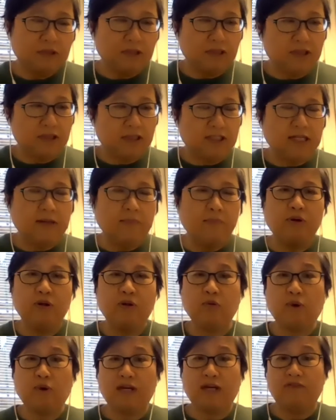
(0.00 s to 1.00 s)

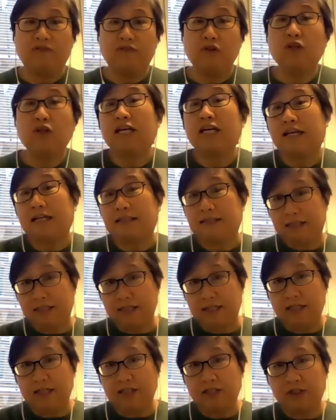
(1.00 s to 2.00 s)
simple way of looking at it
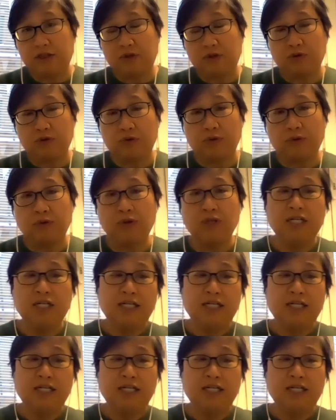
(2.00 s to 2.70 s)
is through